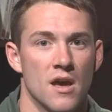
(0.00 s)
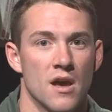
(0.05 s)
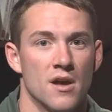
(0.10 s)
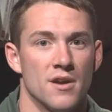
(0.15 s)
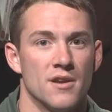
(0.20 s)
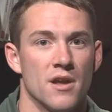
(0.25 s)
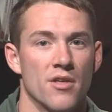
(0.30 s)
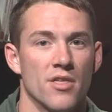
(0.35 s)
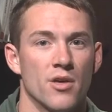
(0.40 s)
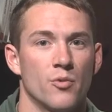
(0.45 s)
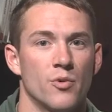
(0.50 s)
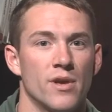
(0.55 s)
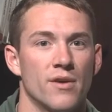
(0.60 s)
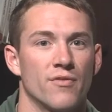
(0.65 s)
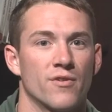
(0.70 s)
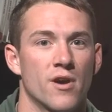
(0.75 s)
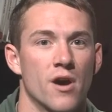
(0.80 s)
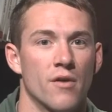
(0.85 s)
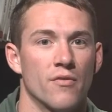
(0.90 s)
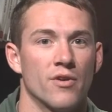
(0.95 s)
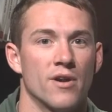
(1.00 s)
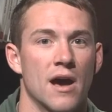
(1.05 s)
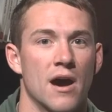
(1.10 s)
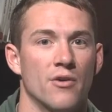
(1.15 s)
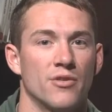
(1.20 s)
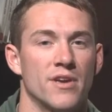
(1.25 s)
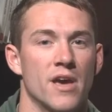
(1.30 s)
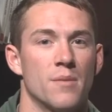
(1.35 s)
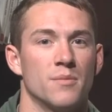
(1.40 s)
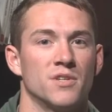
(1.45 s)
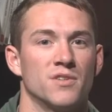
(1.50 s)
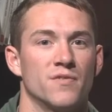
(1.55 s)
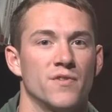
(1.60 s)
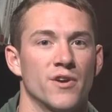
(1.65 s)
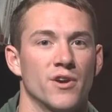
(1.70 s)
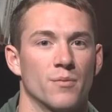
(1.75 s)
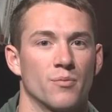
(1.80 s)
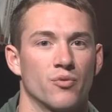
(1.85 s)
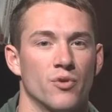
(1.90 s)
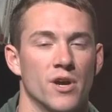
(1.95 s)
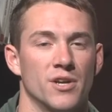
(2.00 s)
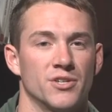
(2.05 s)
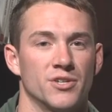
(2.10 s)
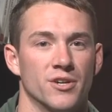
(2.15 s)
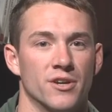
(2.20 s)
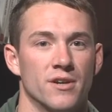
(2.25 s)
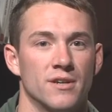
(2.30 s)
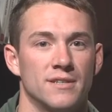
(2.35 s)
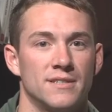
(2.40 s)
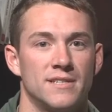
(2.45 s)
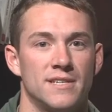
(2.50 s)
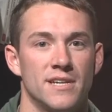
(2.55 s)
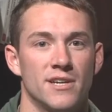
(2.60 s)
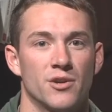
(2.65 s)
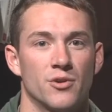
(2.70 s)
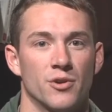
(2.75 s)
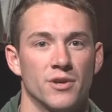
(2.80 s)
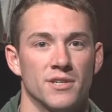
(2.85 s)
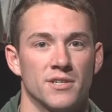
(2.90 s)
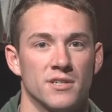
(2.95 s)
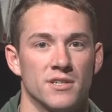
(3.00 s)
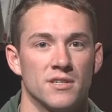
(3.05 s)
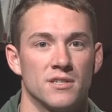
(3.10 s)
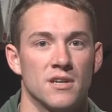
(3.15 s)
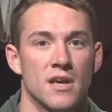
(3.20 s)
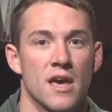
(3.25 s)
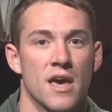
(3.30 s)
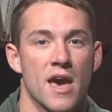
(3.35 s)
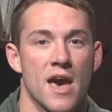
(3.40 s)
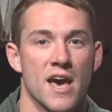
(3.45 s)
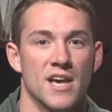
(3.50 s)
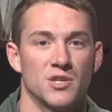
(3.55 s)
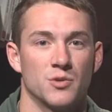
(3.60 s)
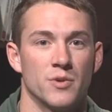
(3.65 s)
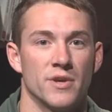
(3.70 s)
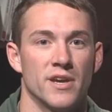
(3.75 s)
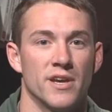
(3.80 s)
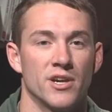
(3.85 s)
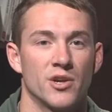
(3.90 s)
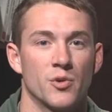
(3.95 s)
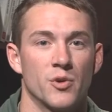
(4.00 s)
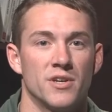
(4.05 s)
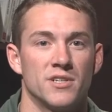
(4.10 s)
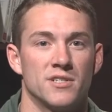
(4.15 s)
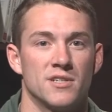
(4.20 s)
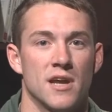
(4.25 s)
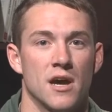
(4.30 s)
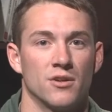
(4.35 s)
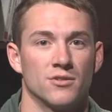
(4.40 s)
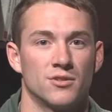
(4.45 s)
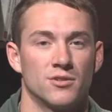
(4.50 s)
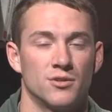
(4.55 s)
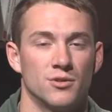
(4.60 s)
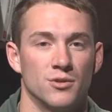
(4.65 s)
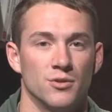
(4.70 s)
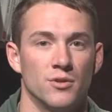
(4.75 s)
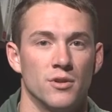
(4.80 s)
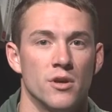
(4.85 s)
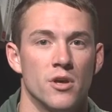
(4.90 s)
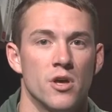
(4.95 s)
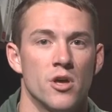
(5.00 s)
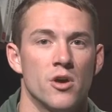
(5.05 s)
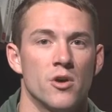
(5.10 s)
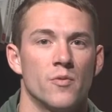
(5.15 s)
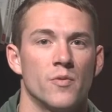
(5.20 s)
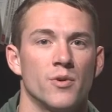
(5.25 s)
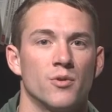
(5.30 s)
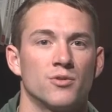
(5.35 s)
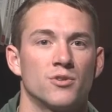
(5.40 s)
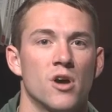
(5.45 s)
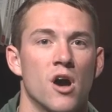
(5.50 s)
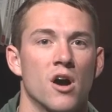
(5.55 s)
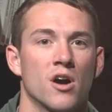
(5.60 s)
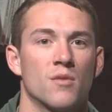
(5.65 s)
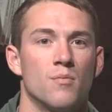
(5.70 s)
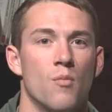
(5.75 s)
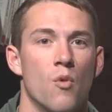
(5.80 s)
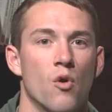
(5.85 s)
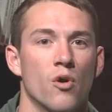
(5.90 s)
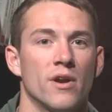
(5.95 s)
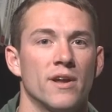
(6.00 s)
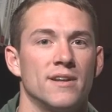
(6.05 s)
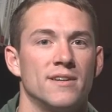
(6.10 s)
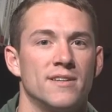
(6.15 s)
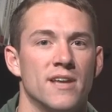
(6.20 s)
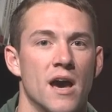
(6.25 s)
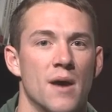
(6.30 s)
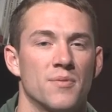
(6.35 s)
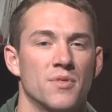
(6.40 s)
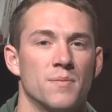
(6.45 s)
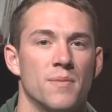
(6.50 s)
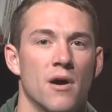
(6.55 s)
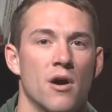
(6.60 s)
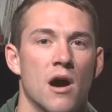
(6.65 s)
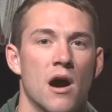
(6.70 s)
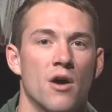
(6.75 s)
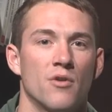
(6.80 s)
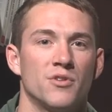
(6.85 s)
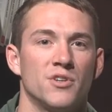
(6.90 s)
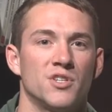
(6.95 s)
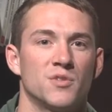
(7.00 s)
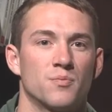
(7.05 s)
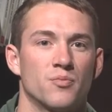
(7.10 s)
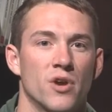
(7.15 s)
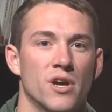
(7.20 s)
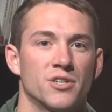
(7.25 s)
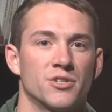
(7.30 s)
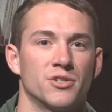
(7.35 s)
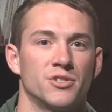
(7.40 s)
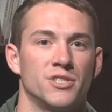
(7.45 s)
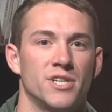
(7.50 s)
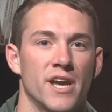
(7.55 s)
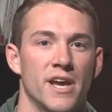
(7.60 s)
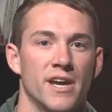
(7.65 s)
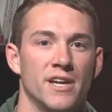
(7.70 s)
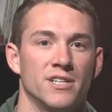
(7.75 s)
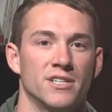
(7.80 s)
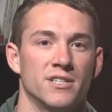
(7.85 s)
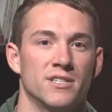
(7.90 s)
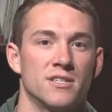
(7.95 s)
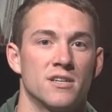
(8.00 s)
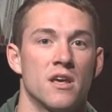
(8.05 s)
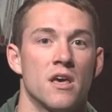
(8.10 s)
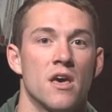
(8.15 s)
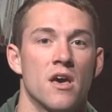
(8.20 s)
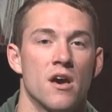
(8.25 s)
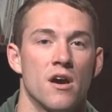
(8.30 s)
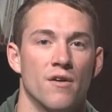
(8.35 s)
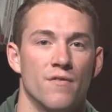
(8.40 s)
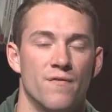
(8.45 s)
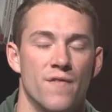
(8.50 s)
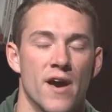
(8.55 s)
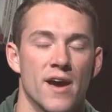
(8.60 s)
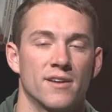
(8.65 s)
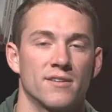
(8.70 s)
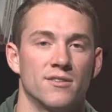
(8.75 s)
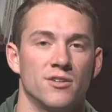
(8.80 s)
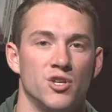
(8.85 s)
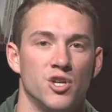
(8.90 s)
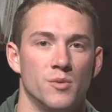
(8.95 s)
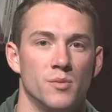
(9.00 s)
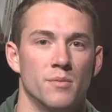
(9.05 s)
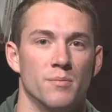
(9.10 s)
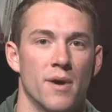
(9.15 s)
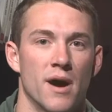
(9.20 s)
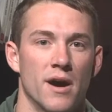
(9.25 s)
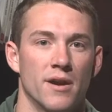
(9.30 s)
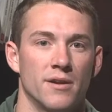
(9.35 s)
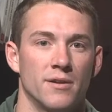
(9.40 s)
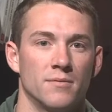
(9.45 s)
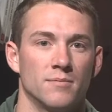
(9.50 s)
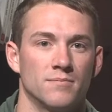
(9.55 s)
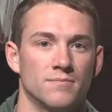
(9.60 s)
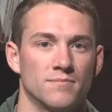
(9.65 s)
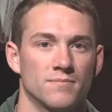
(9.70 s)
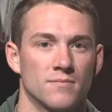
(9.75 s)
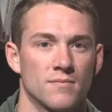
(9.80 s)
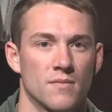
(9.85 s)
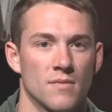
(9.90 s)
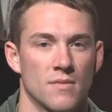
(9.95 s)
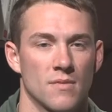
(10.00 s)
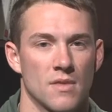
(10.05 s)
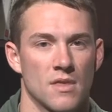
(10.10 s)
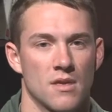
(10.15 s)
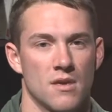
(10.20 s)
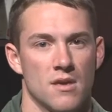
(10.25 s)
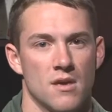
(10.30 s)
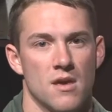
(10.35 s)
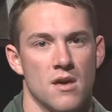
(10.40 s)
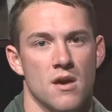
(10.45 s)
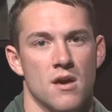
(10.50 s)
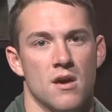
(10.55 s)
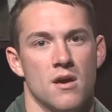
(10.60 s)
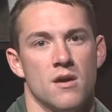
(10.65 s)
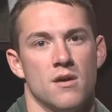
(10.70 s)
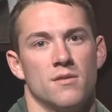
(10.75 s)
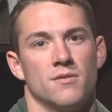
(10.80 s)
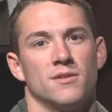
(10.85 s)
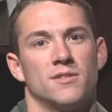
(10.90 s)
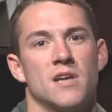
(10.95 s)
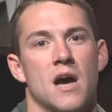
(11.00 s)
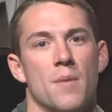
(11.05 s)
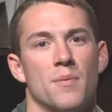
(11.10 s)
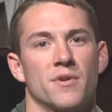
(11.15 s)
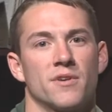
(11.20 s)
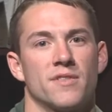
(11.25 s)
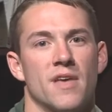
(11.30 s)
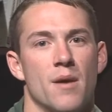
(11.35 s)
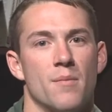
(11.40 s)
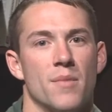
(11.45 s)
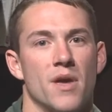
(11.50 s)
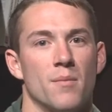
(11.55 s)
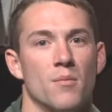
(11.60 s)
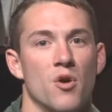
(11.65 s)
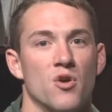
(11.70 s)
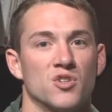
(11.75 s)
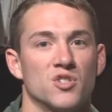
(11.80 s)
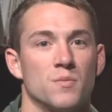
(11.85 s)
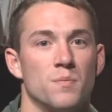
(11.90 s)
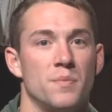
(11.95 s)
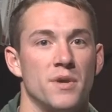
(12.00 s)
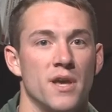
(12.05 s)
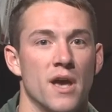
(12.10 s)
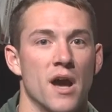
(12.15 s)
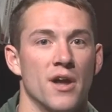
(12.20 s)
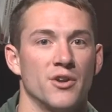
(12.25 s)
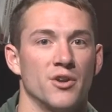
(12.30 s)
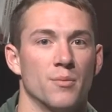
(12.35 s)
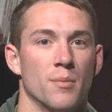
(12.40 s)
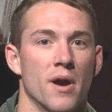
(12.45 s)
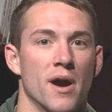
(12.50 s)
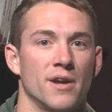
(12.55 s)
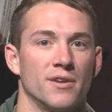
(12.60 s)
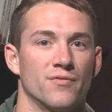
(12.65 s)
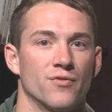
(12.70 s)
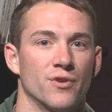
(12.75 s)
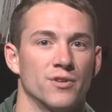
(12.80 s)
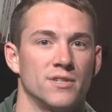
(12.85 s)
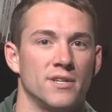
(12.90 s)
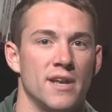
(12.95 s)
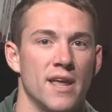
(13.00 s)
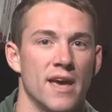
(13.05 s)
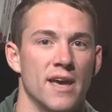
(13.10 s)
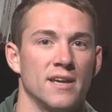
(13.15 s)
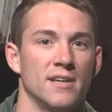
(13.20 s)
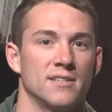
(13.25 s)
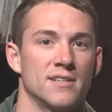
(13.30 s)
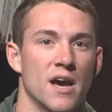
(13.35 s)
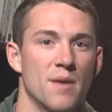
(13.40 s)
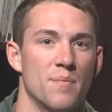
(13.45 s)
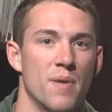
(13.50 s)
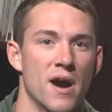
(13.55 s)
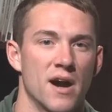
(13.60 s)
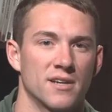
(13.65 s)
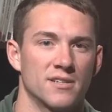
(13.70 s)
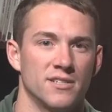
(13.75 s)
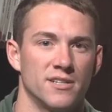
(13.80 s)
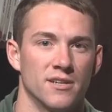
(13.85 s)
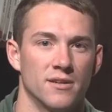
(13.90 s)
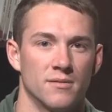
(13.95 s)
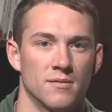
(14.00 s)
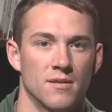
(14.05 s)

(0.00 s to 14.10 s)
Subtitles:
Now that we have covered how the atmospheric pressure decreases as we increase in altitude, we will talk more in depth about how these pressure changes affect the human body. The topic that may most be on your mind for today is hypoxia.